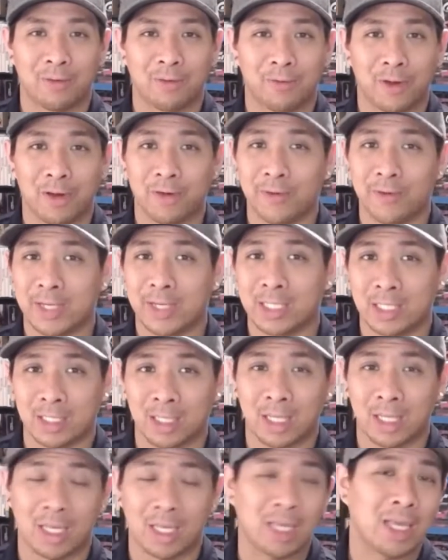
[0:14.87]
very
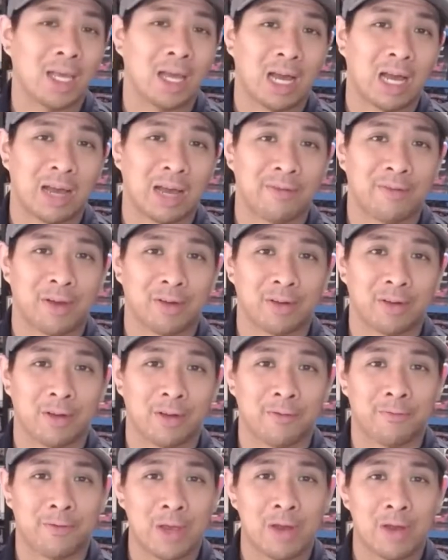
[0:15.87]
recently I found
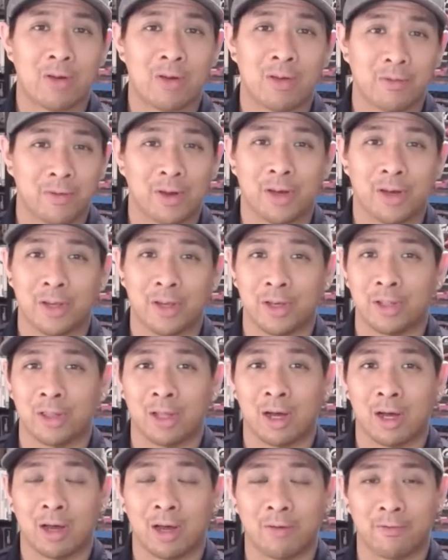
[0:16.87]
a very good
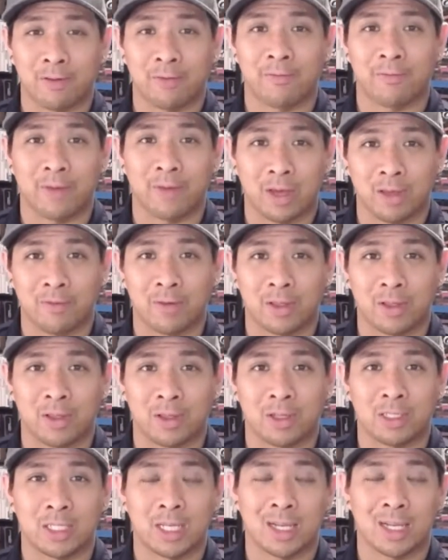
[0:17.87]
lot from Value
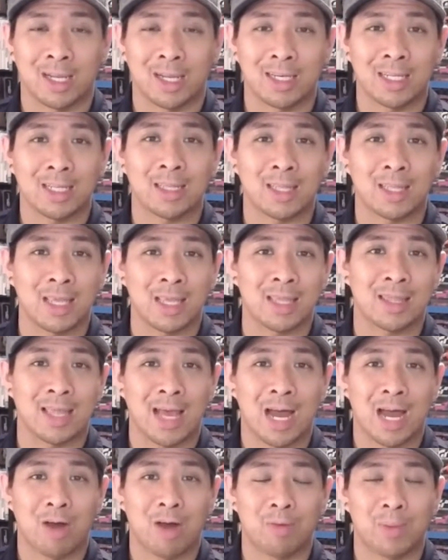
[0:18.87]
Village, and I didn't think
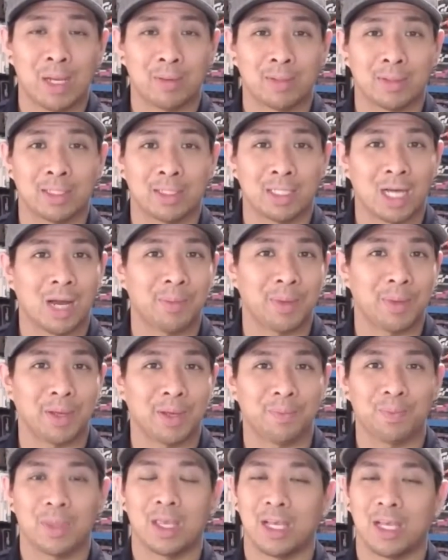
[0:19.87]
that I would be able to top
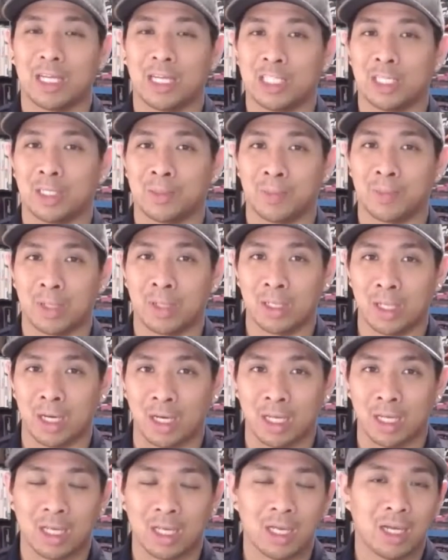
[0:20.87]
it in terms of my
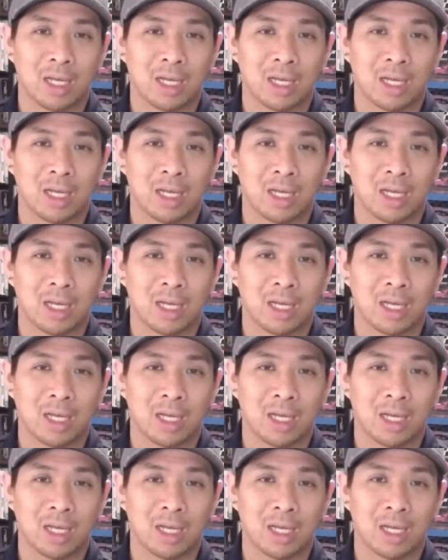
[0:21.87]
luck.